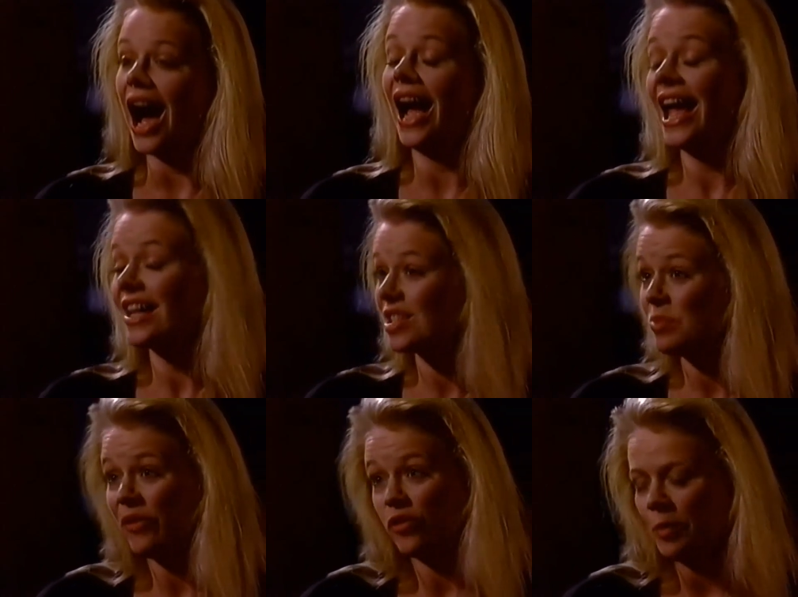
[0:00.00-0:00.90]
I had
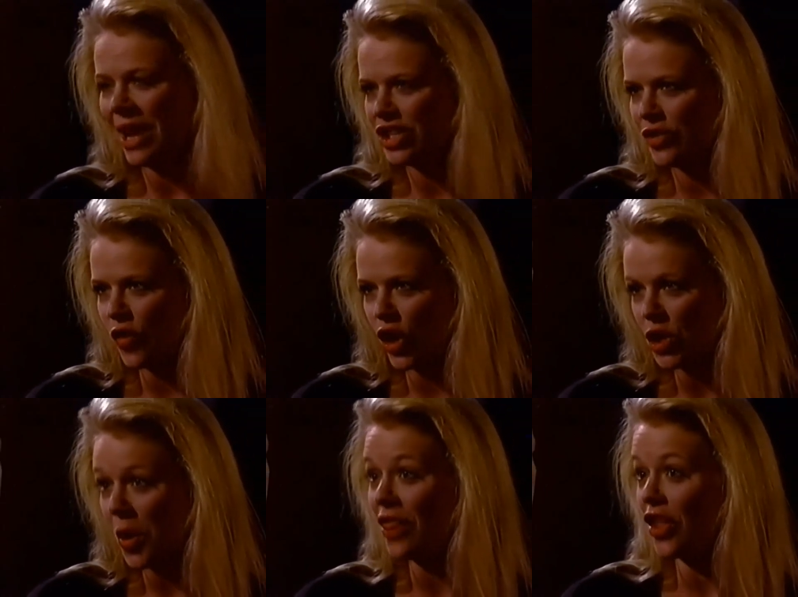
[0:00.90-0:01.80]
some information
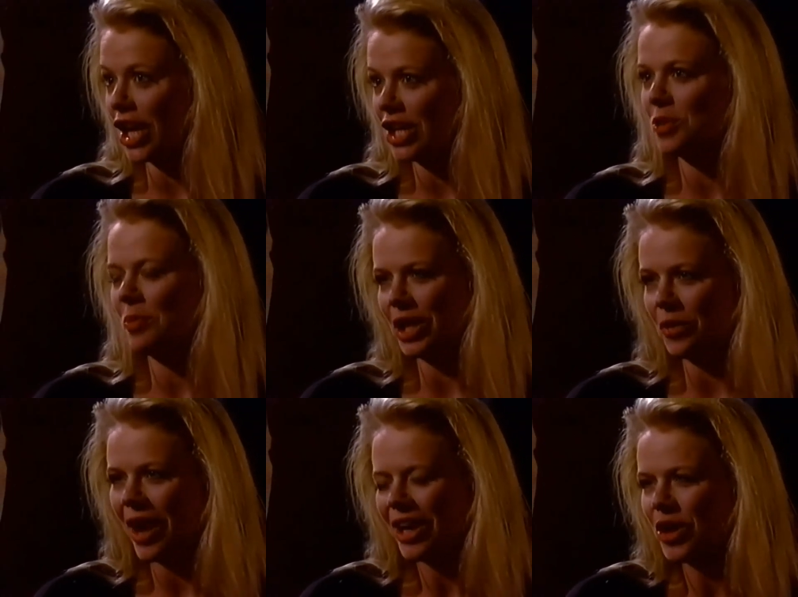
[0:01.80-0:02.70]
for you. I thought I should bring
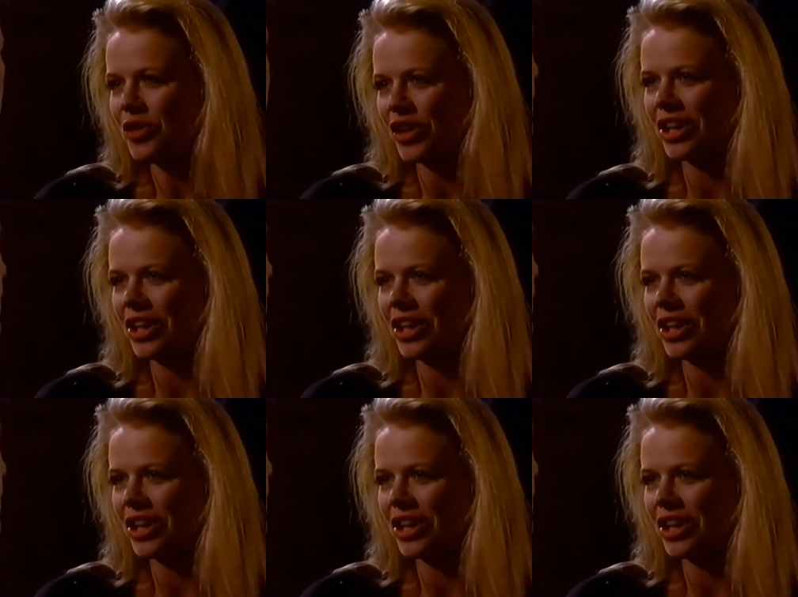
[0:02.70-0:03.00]
it right over.